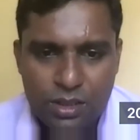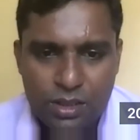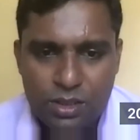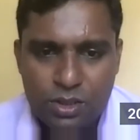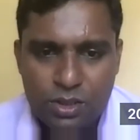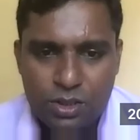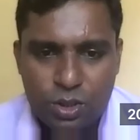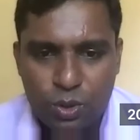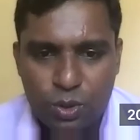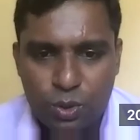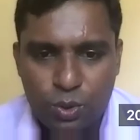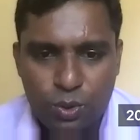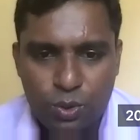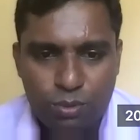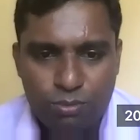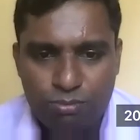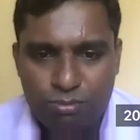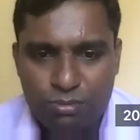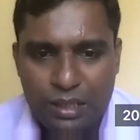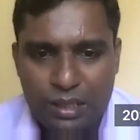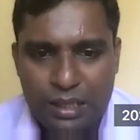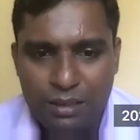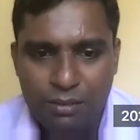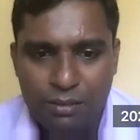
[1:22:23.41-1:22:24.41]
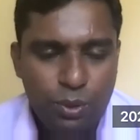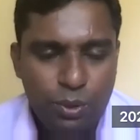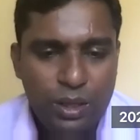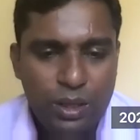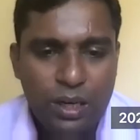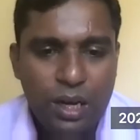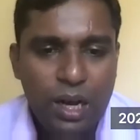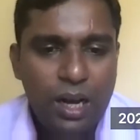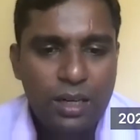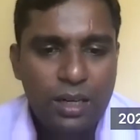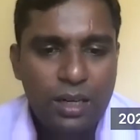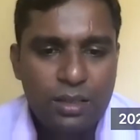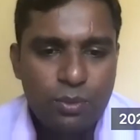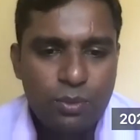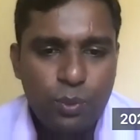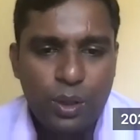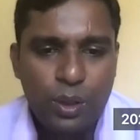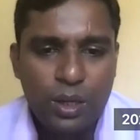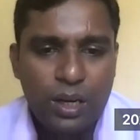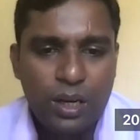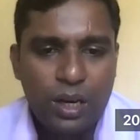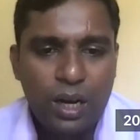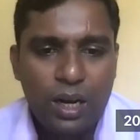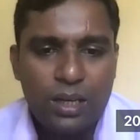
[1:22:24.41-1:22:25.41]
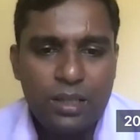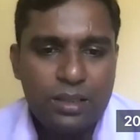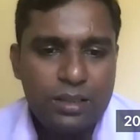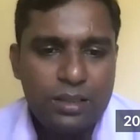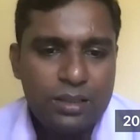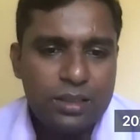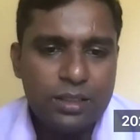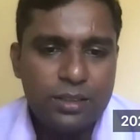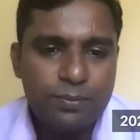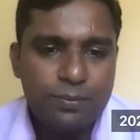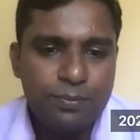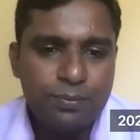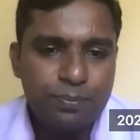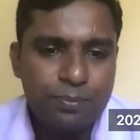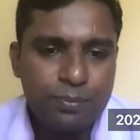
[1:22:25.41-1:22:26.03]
So that we can't we can't uh,